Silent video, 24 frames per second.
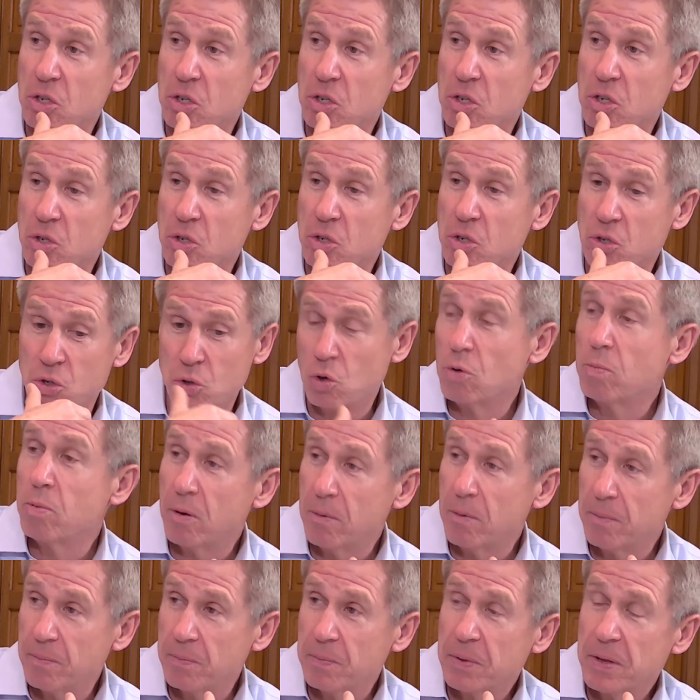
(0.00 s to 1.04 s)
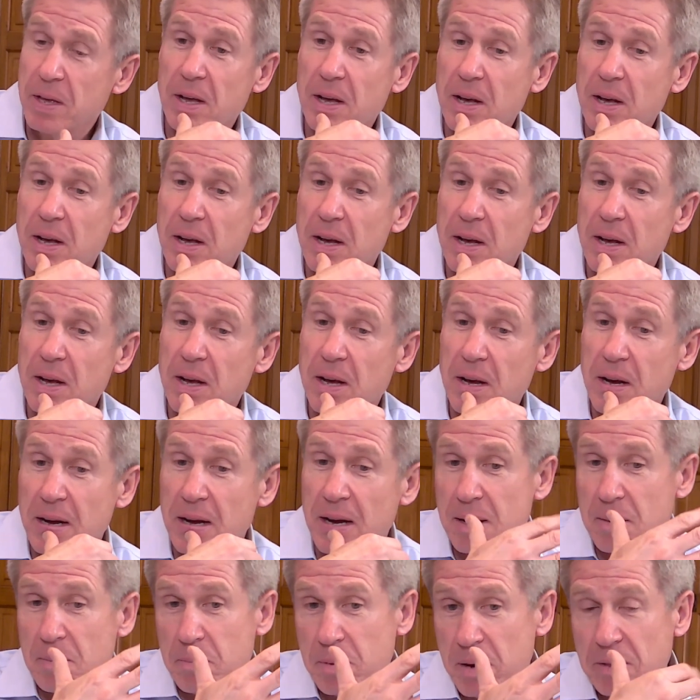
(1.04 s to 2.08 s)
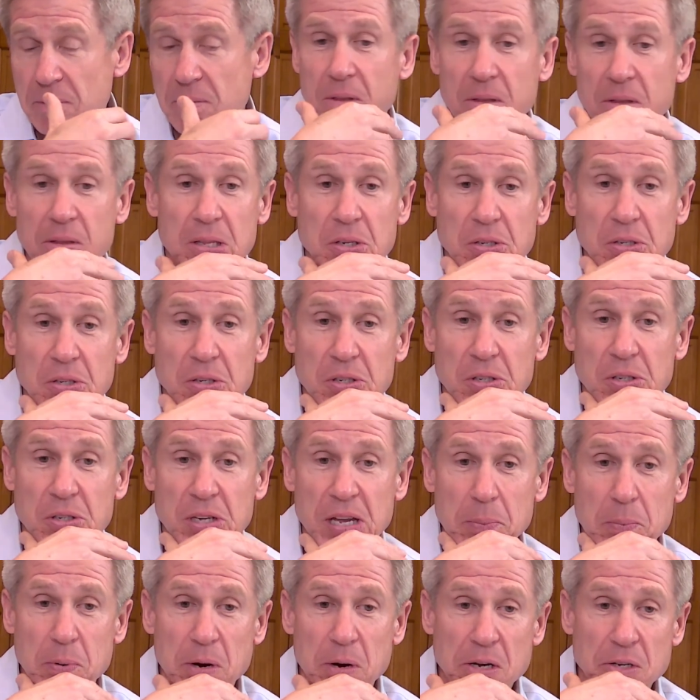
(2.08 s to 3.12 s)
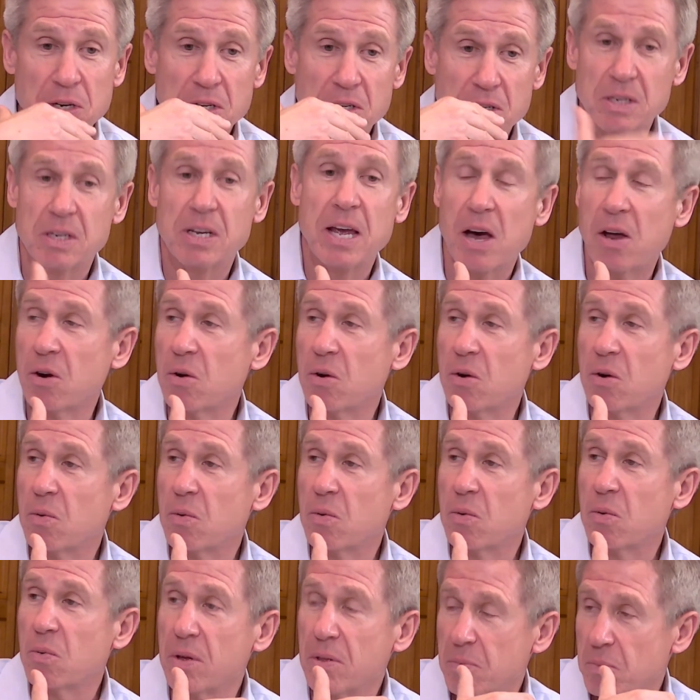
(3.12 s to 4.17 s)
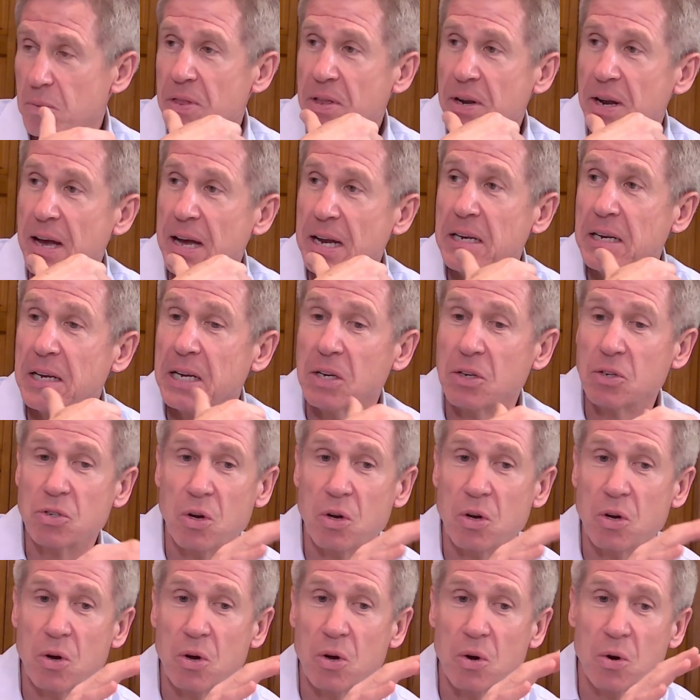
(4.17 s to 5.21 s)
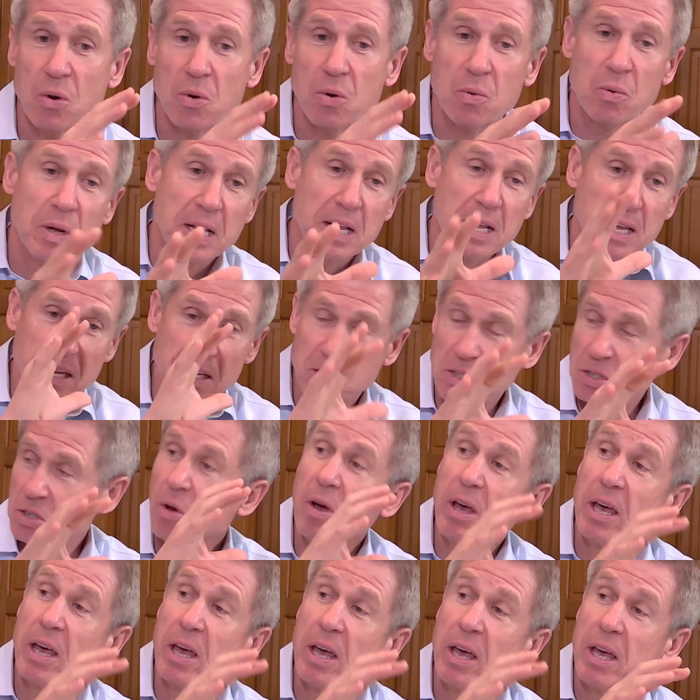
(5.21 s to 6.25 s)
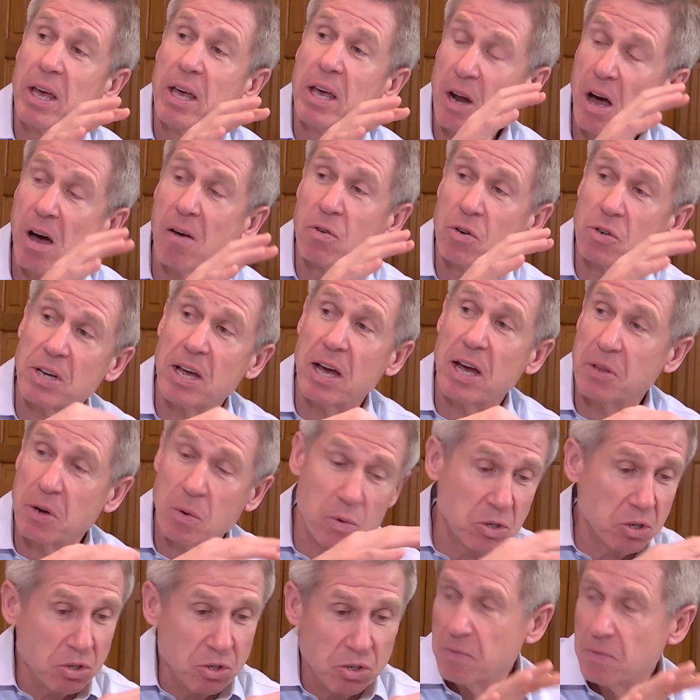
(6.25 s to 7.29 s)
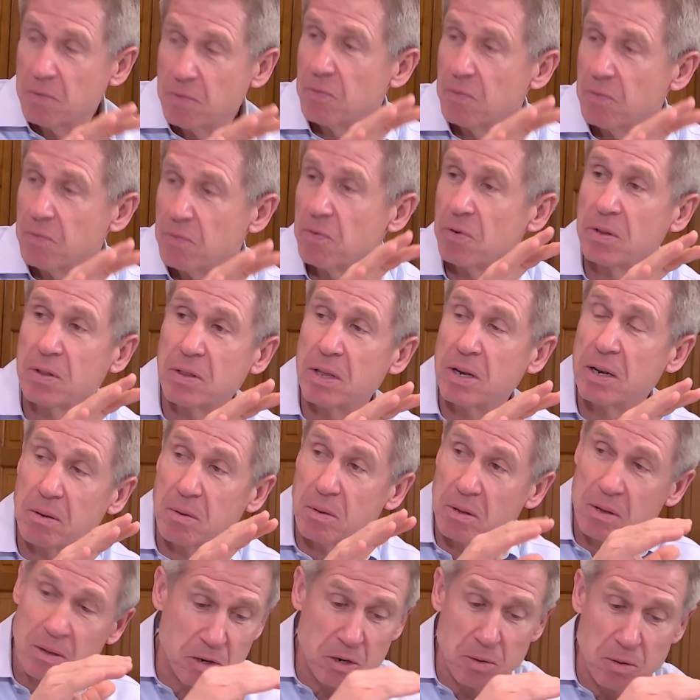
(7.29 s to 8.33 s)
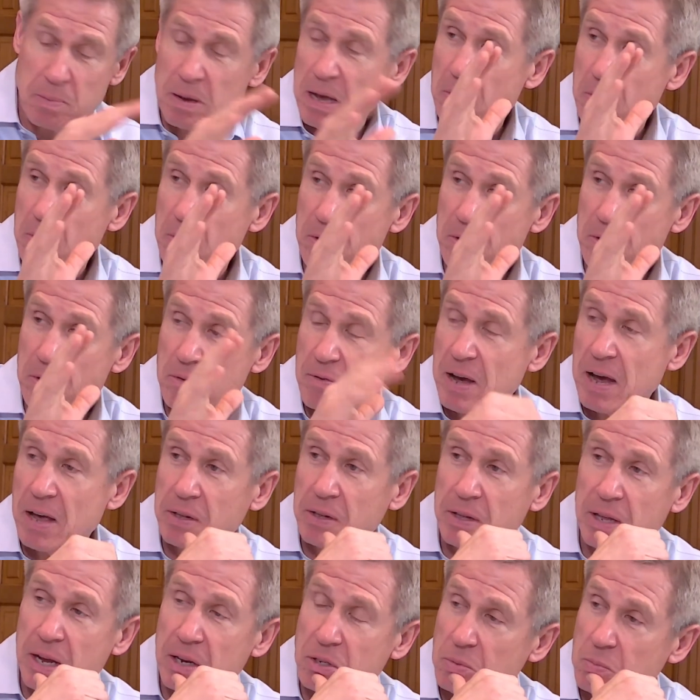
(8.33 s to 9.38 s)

is doable. But the Senate president did counter with an idea. So it hovers out there, which is different than the debate we've had the last